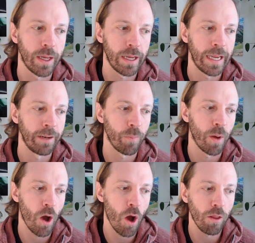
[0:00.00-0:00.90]
And
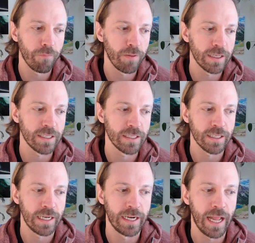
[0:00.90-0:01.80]
all of this is
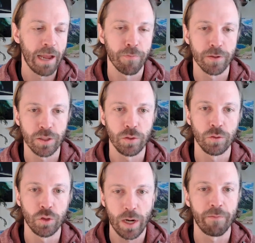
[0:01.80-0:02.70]
in an effort to
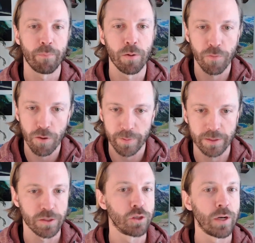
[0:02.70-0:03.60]
drive
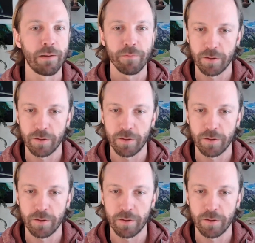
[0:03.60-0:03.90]
performance or drive